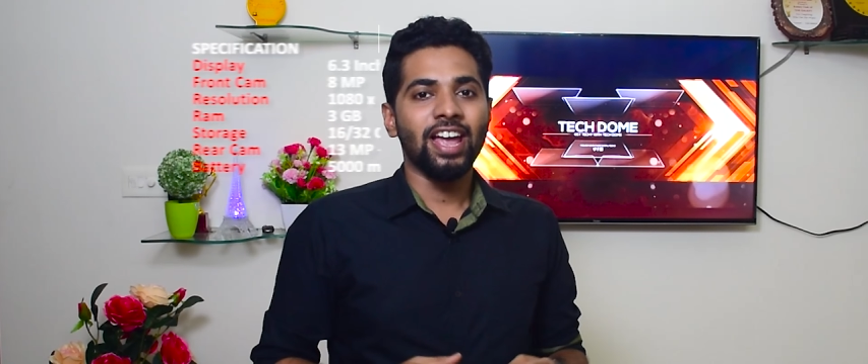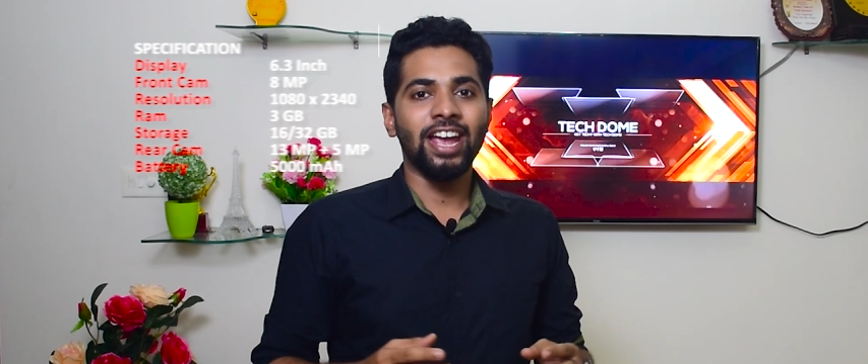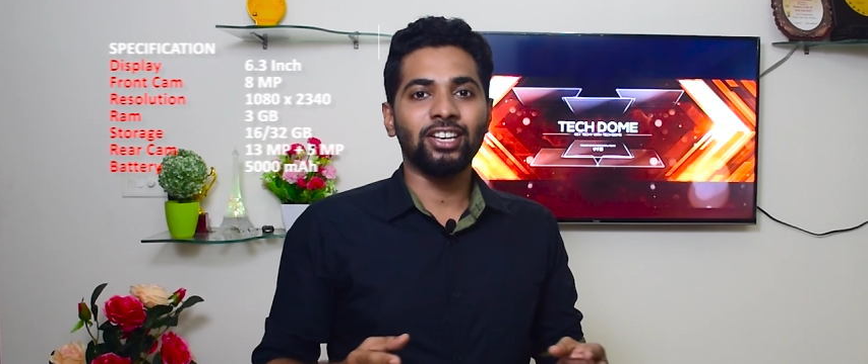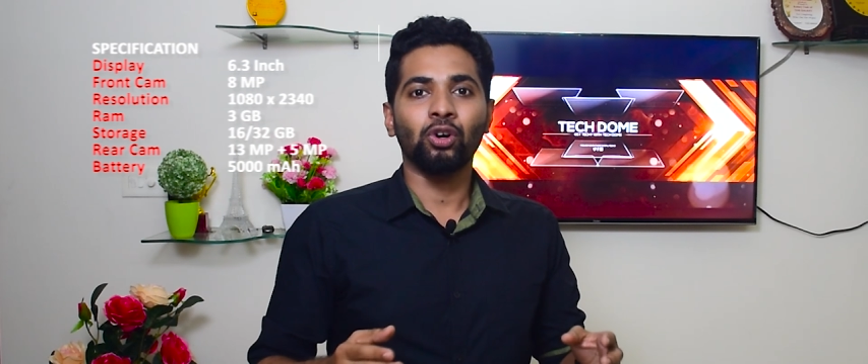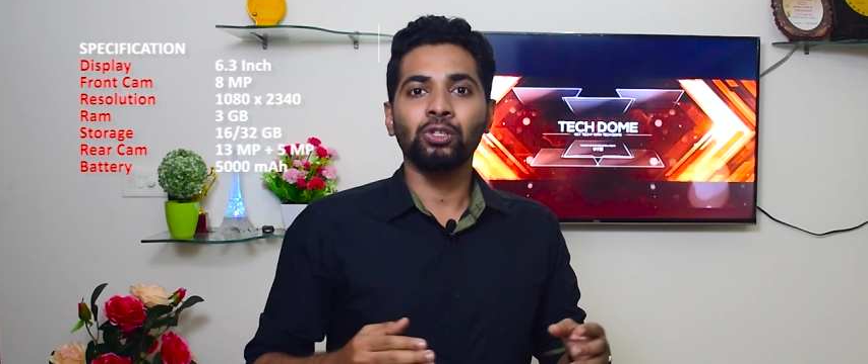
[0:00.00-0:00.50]

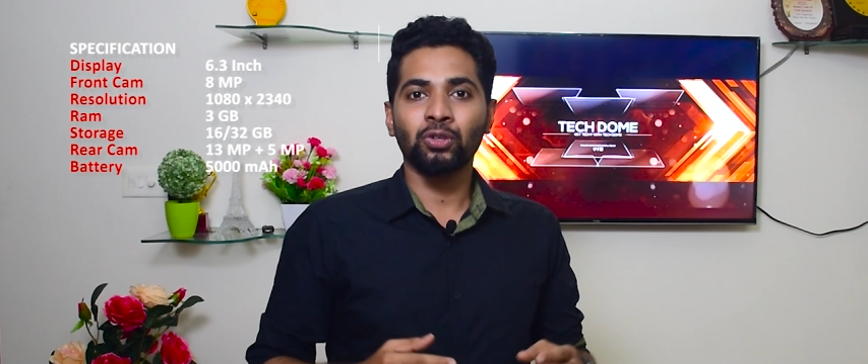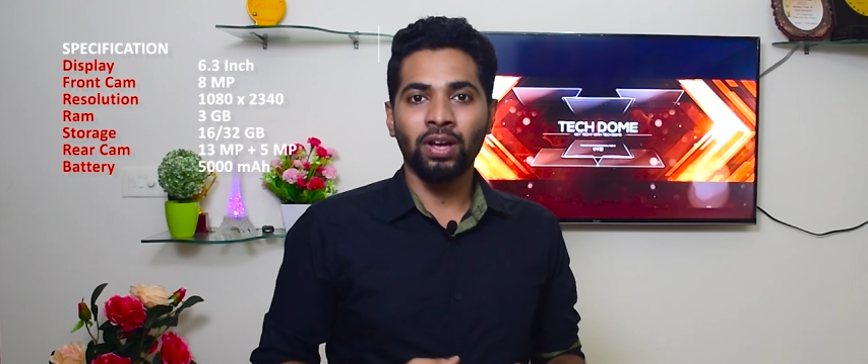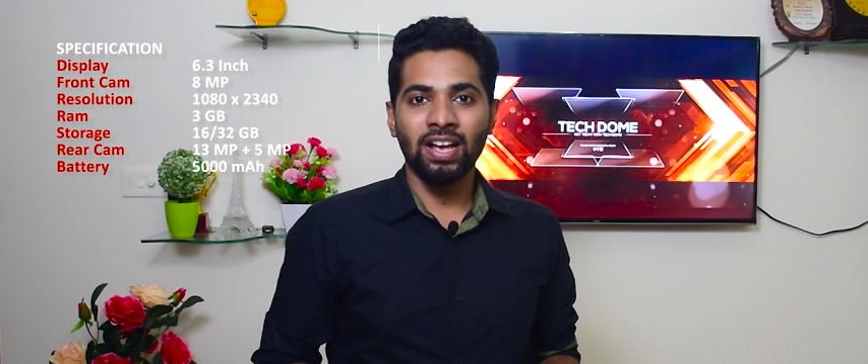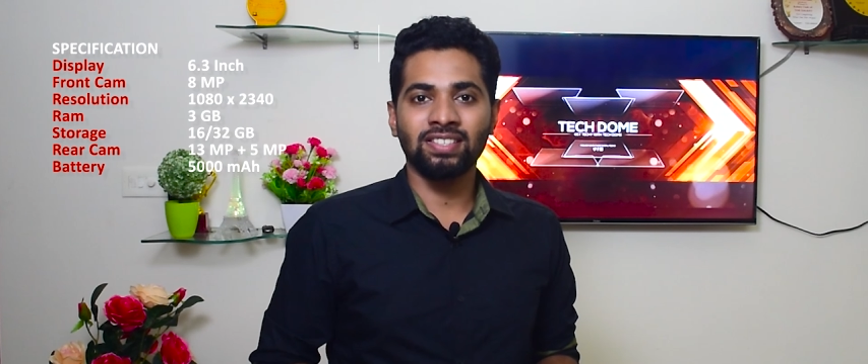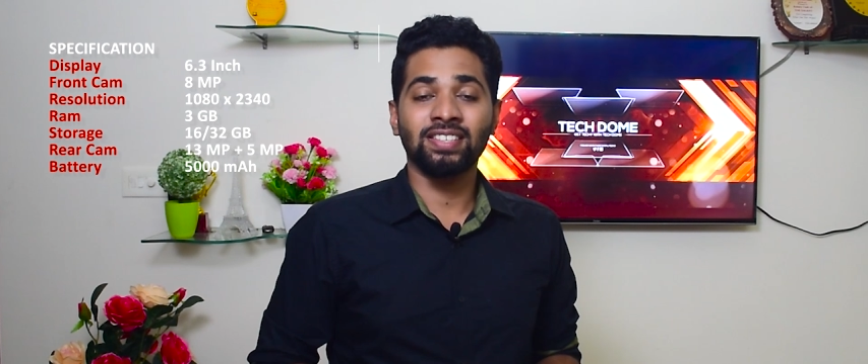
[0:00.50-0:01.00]
It
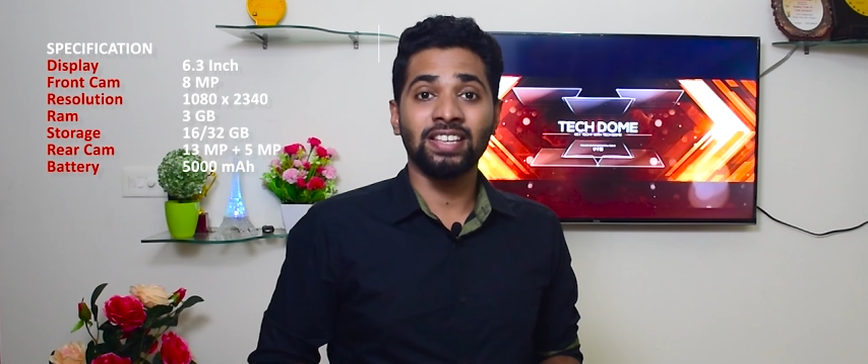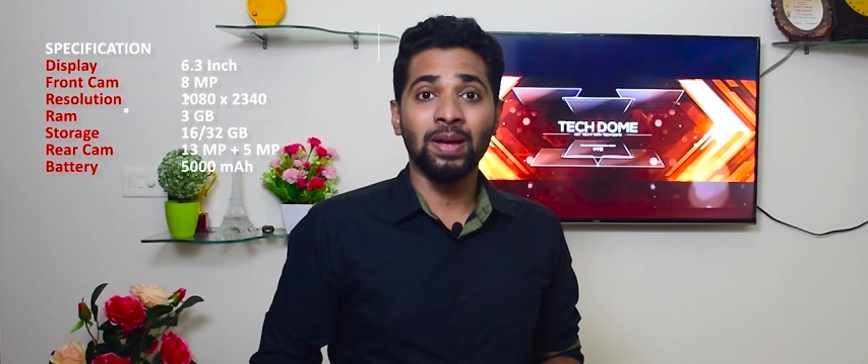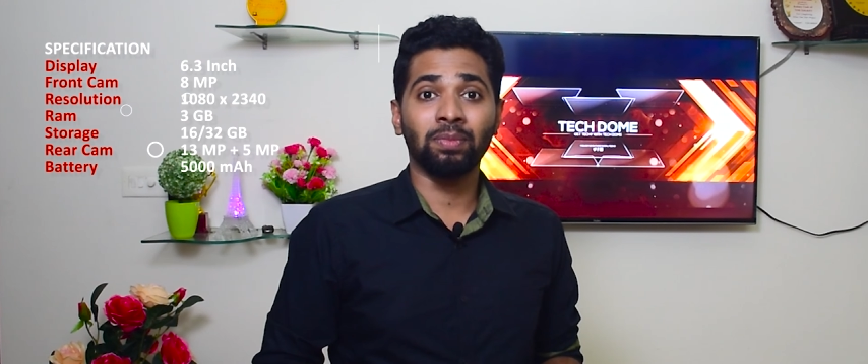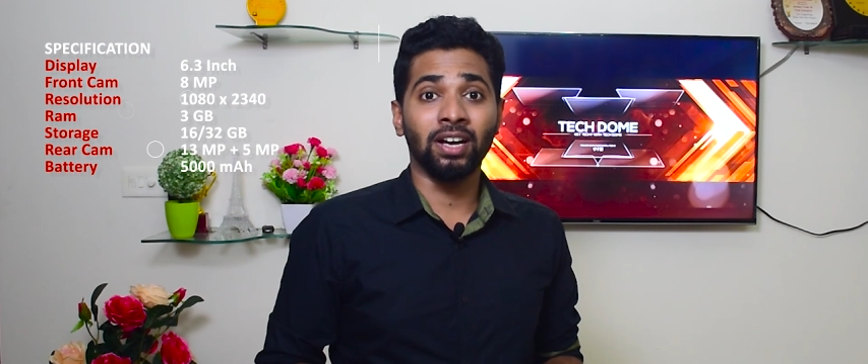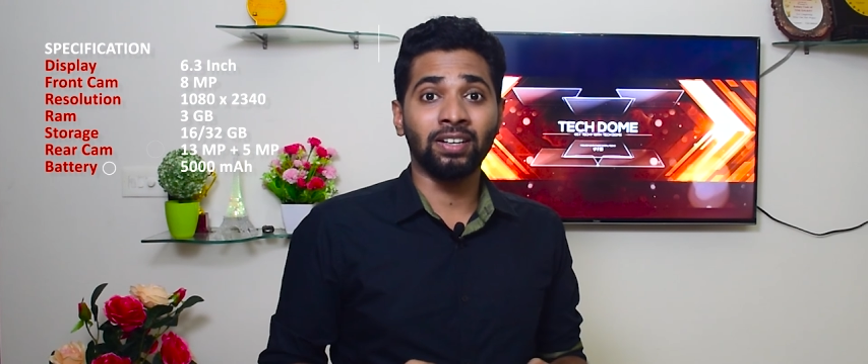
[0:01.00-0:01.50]
also has the
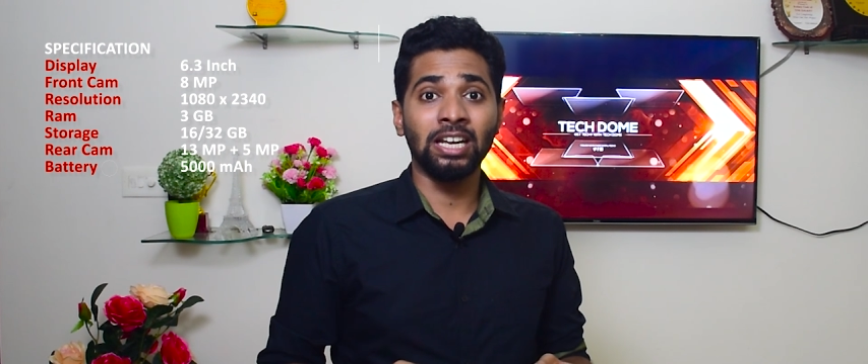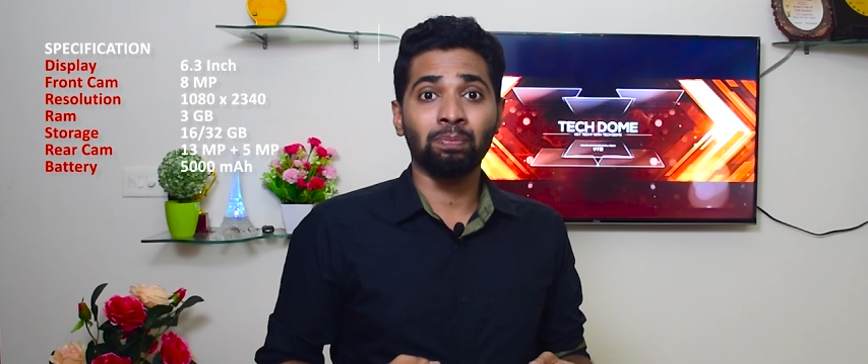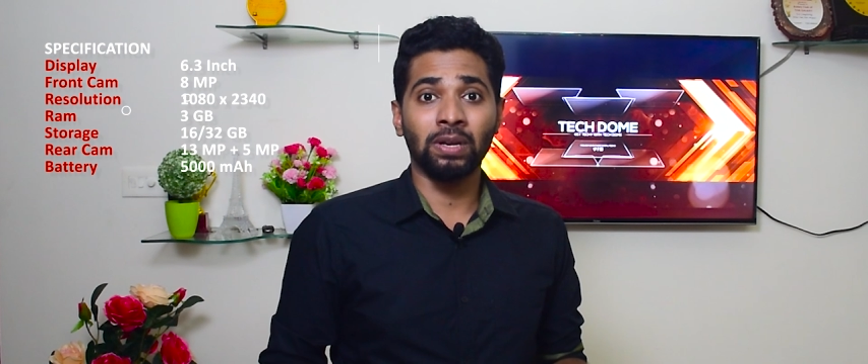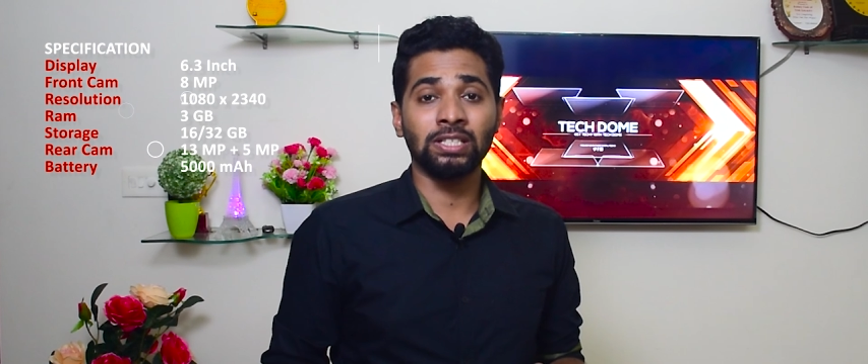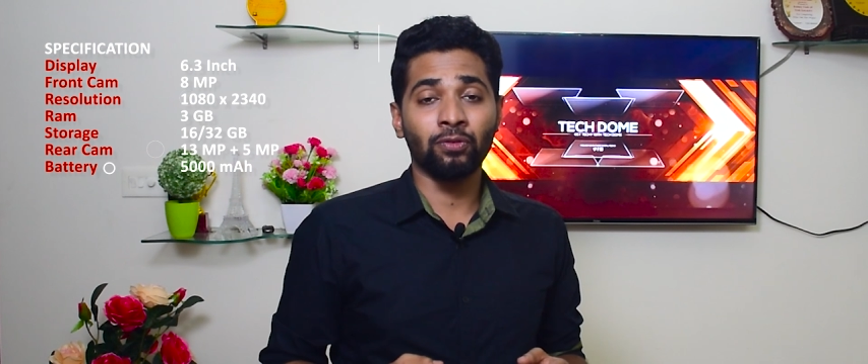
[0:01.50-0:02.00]
same
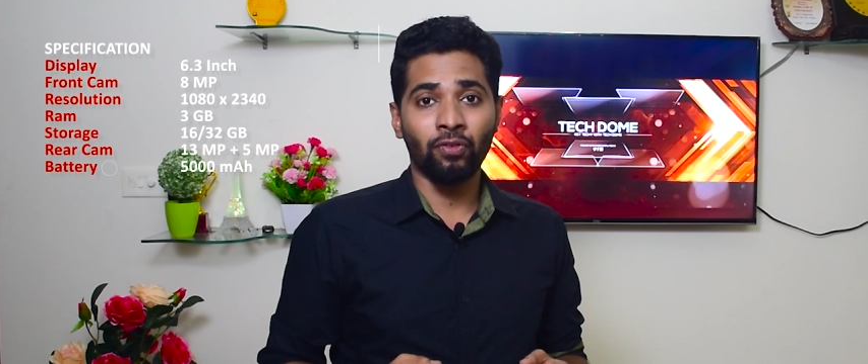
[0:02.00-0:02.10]
13+5